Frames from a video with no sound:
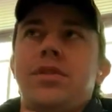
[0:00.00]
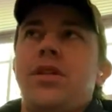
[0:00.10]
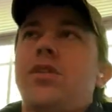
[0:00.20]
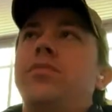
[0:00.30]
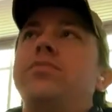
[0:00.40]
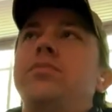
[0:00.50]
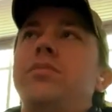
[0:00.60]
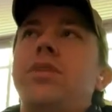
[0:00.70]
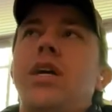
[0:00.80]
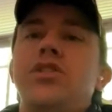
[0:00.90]
you know,
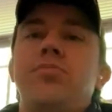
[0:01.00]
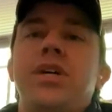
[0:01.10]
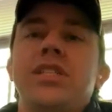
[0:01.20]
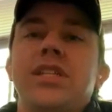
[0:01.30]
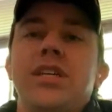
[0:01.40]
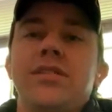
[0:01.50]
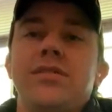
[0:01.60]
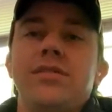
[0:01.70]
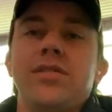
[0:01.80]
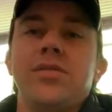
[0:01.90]
100 bucks in
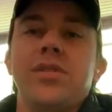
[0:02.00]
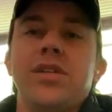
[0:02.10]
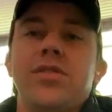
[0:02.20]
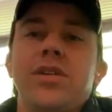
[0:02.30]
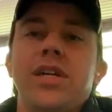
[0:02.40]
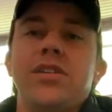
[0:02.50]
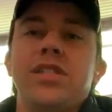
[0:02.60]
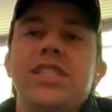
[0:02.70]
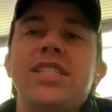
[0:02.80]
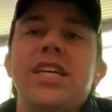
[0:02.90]
it or whatever, right?
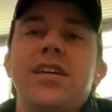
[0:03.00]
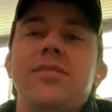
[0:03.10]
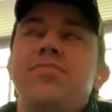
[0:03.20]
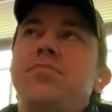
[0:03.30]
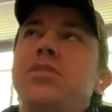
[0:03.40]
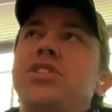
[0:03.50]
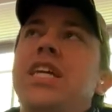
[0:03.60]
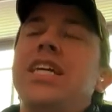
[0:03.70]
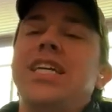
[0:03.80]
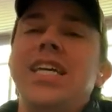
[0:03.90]
You can see it, but
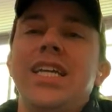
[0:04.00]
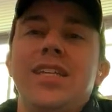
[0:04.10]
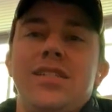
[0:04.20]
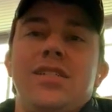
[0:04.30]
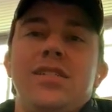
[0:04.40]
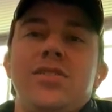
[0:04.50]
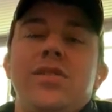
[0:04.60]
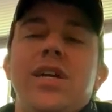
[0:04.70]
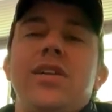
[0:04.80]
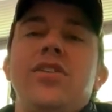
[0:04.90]
you can't get it,
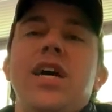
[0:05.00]
right?